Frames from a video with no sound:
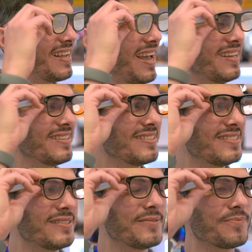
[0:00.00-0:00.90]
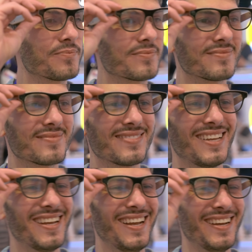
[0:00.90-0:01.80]
A R glasses go
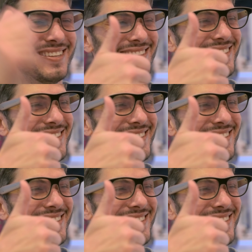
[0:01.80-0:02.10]
mainstream.